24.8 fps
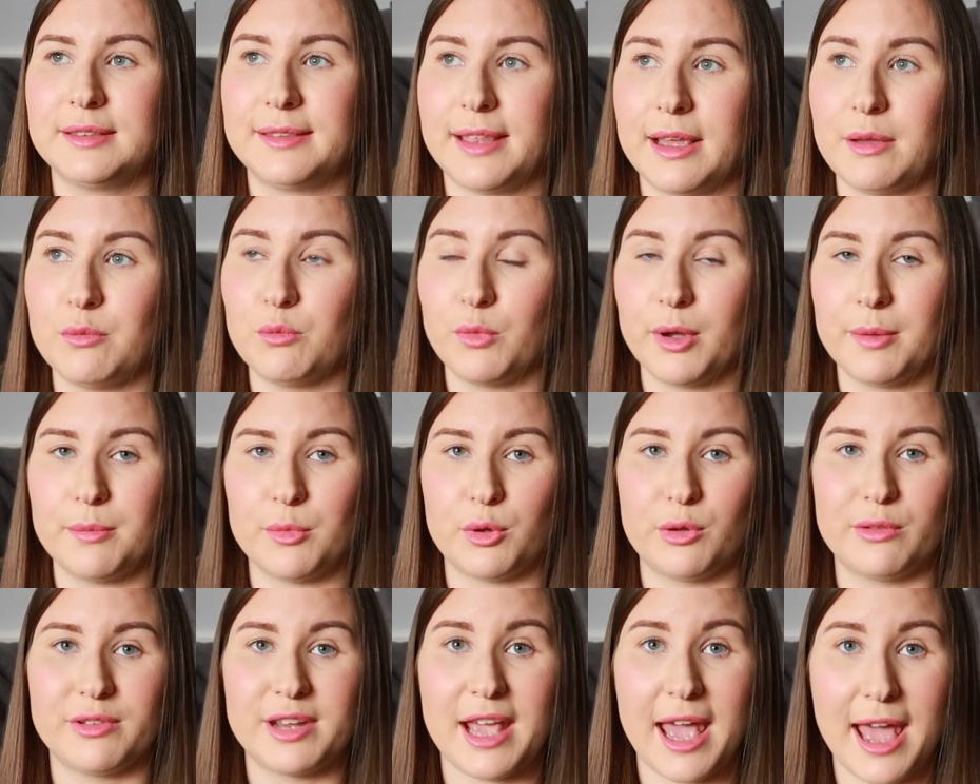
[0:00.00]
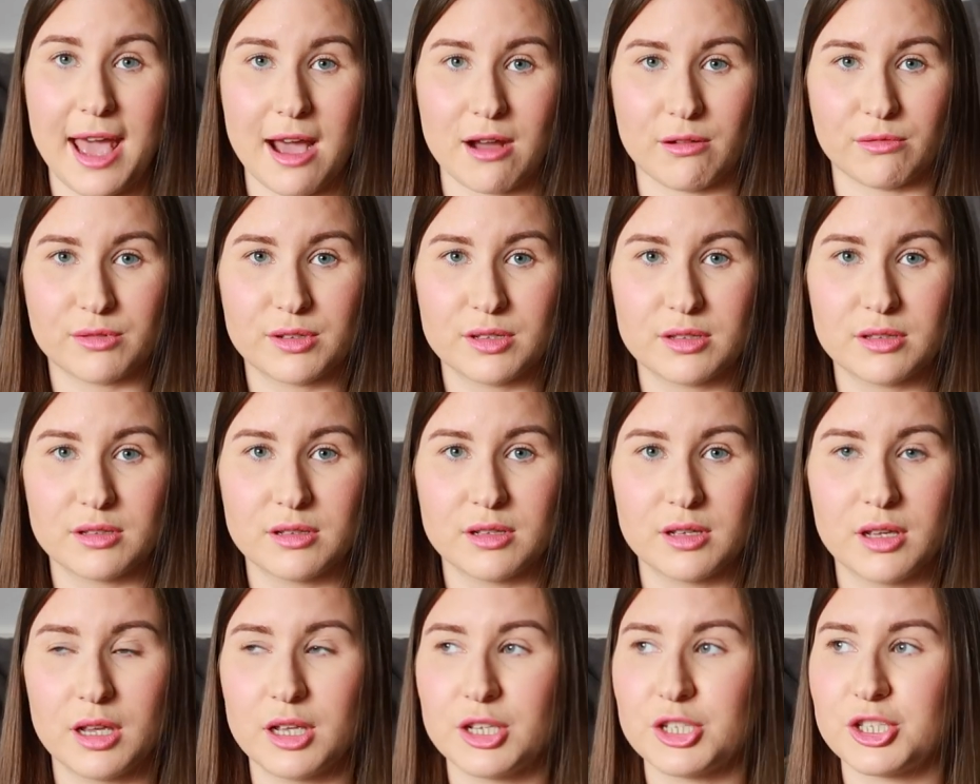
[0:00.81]
Then we moved
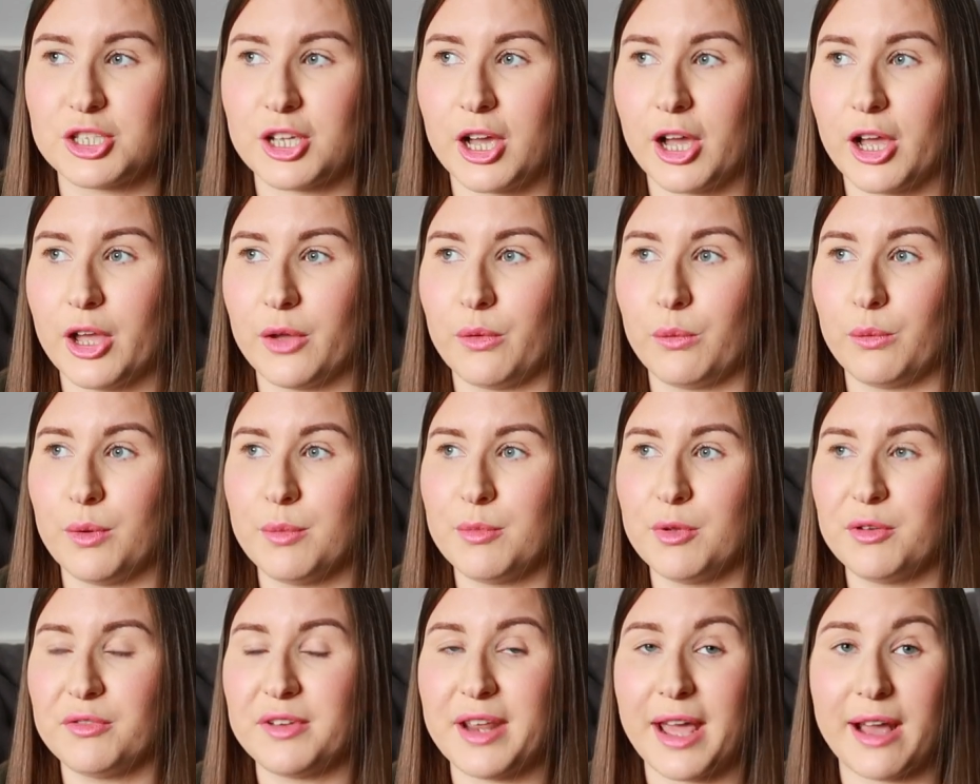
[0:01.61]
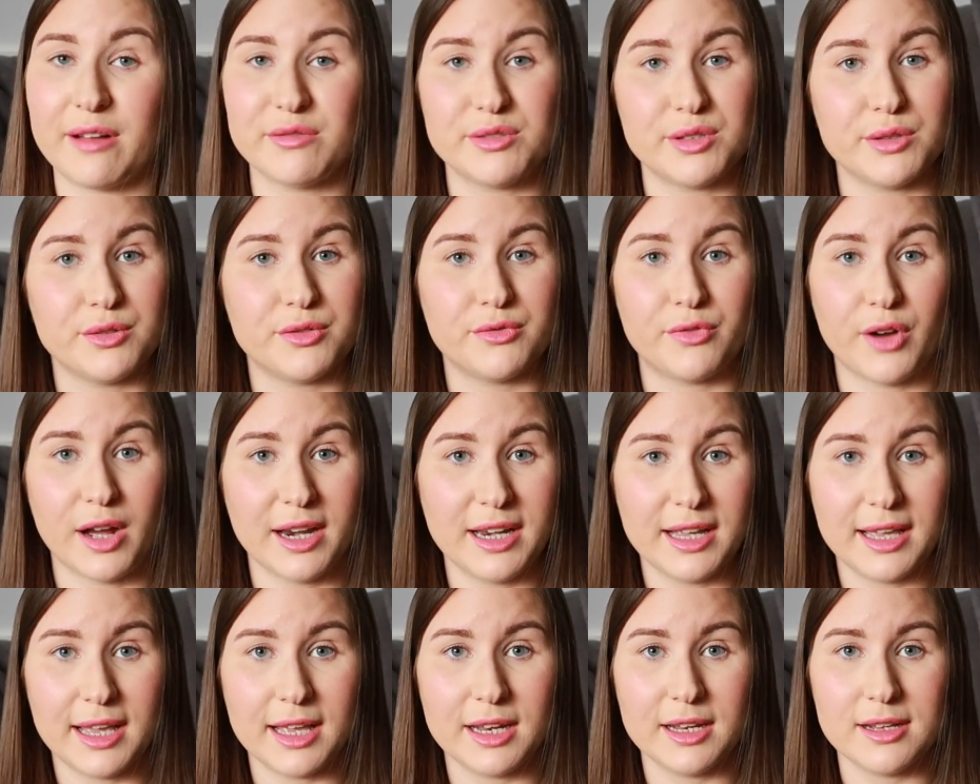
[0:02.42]
house. So we moved house. He was
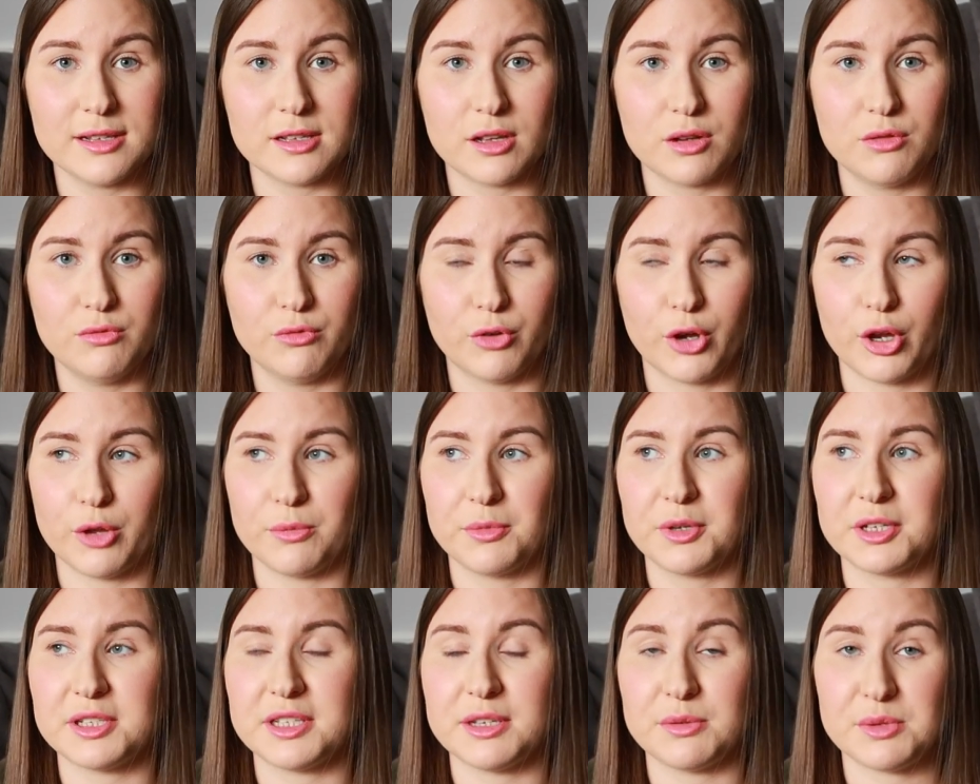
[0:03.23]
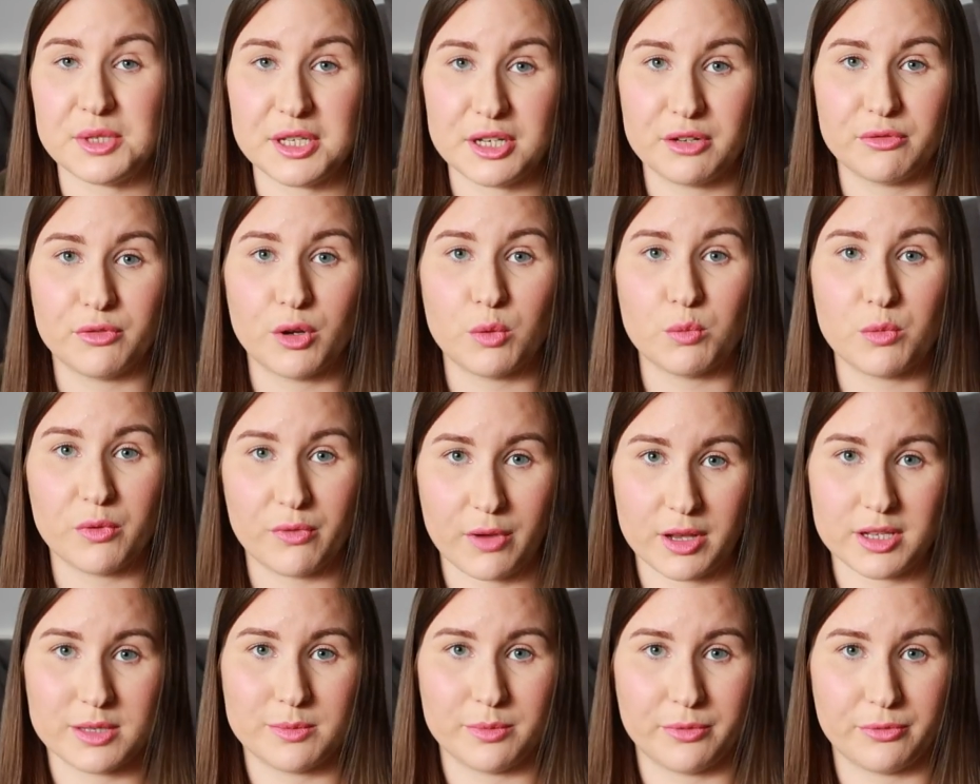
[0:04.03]
finally getting his own room because he was in a room
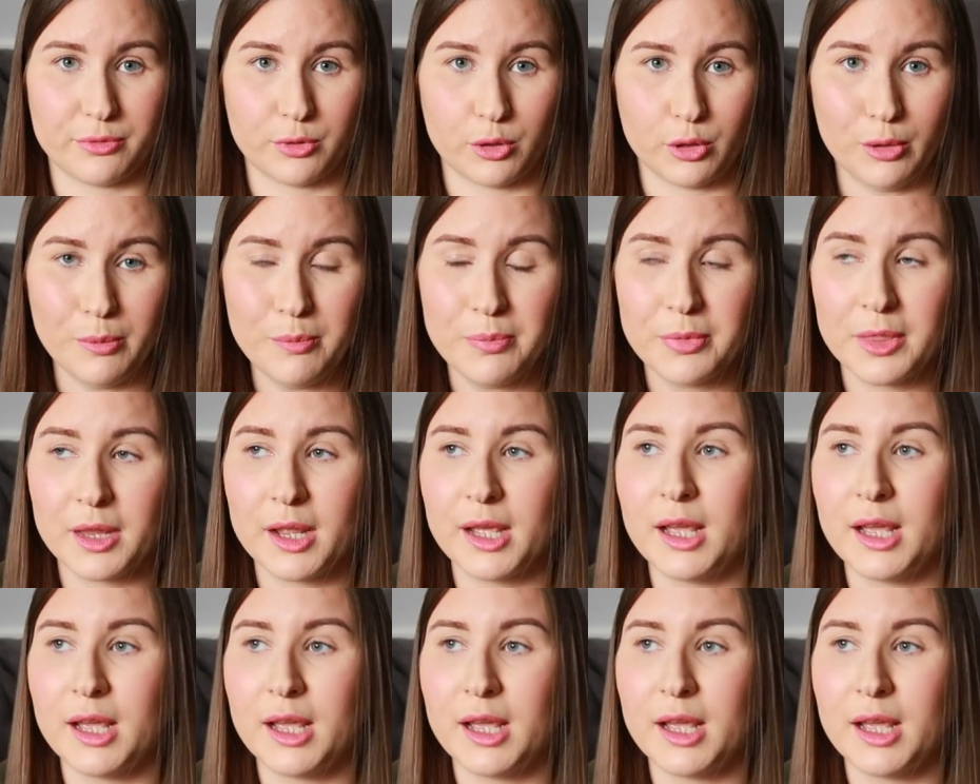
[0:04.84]
with us before.